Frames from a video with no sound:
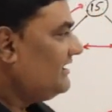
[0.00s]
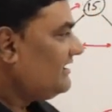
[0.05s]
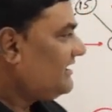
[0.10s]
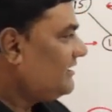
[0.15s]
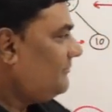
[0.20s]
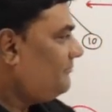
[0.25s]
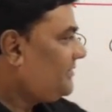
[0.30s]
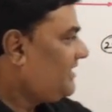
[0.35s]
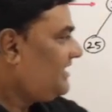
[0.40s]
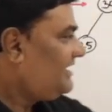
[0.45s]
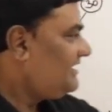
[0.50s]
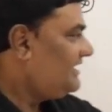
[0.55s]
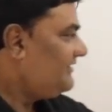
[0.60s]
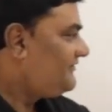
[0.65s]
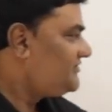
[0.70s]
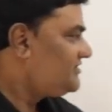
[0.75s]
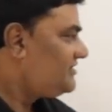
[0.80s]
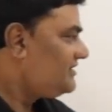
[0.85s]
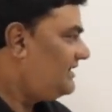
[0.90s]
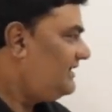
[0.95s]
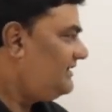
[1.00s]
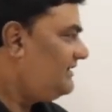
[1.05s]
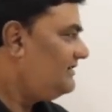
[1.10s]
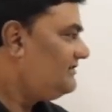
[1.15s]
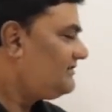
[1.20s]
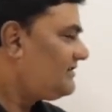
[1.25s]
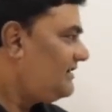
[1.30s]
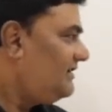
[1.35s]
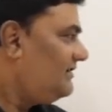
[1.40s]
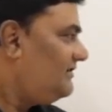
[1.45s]
Compare left child
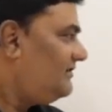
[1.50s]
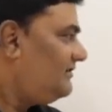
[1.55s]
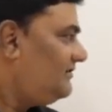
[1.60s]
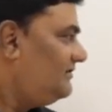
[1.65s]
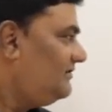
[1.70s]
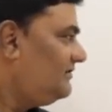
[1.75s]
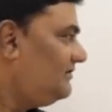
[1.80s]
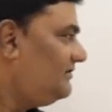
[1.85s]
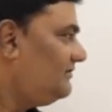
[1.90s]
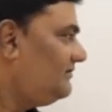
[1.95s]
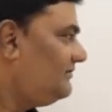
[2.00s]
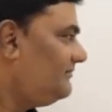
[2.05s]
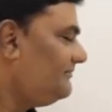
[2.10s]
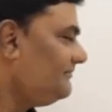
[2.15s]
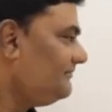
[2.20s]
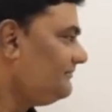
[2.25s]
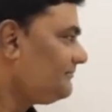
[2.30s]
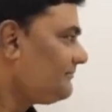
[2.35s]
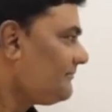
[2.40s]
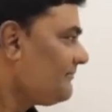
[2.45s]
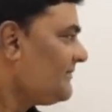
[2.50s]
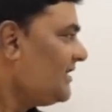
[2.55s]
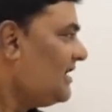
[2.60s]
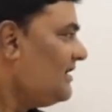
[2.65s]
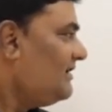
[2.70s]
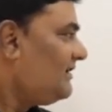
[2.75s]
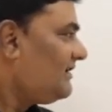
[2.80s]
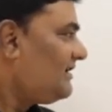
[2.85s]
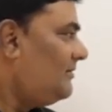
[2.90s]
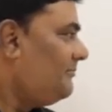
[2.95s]
and
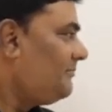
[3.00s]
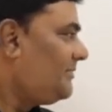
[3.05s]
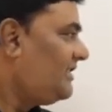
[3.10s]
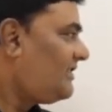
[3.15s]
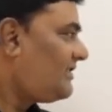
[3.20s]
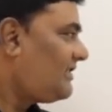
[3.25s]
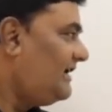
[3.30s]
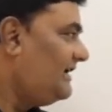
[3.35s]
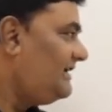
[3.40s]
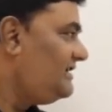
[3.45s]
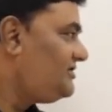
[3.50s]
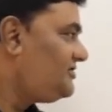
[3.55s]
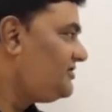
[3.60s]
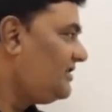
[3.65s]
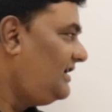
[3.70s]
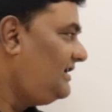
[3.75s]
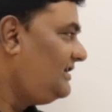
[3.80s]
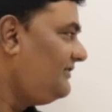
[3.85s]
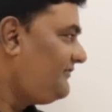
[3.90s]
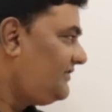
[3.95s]
compare right child.